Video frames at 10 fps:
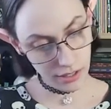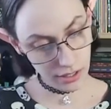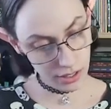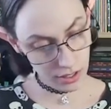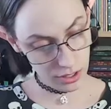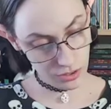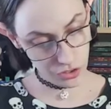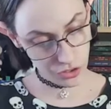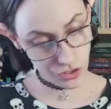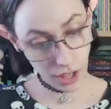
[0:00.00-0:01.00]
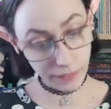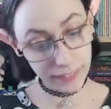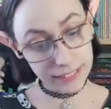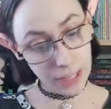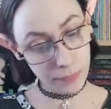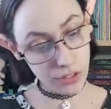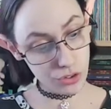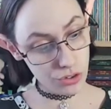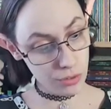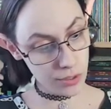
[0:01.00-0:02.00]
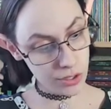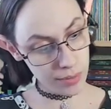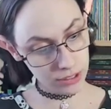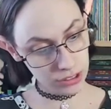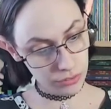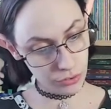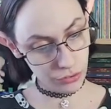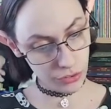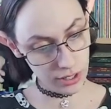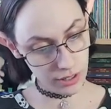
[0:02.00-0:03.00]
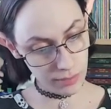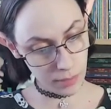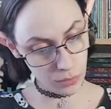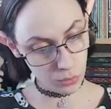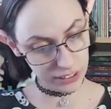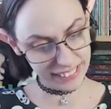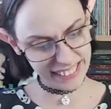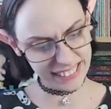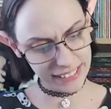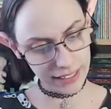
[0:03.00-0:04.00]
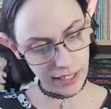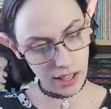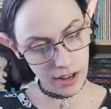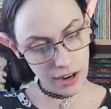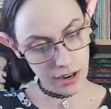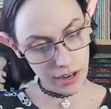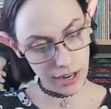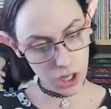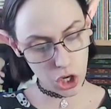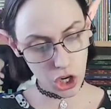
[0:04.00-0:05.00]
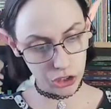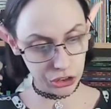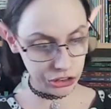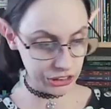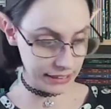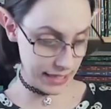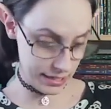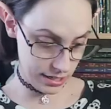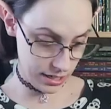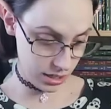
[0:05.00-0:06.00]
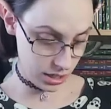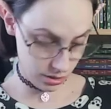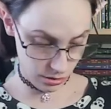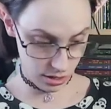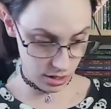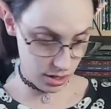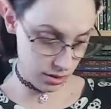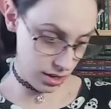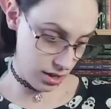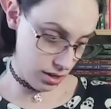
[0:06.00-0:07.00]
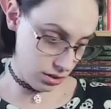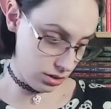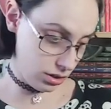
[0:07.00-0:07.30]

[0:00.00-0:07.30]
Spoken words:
Is self-acceptance, new perspective, freedom, releasing, inner understanding. Okay. And then,